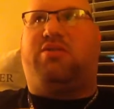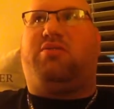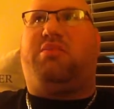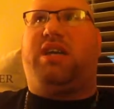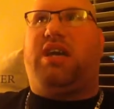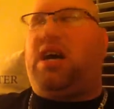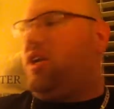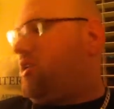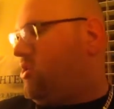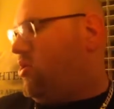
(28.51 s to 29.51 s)
oh my
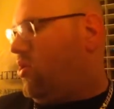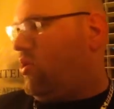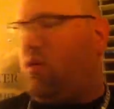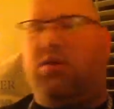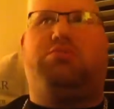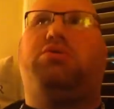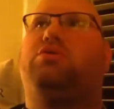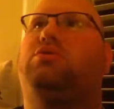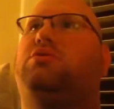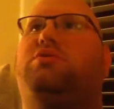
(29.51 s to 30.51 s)
god, you're
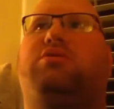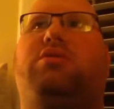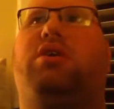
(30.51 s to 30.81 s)
horrible,